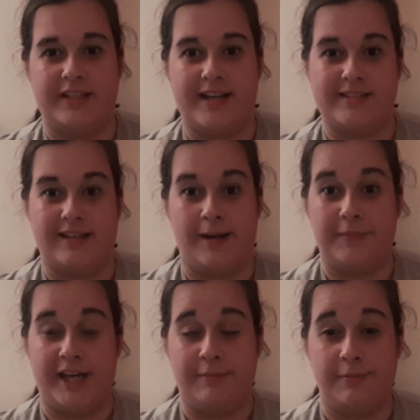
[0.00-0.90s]
yes, I am
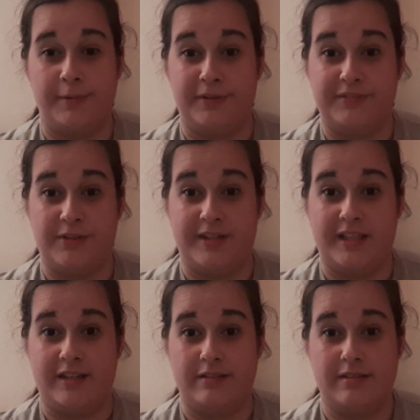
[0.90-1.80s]
capable of doing
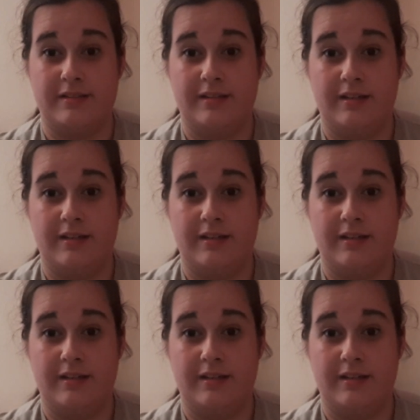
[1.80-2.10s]
this,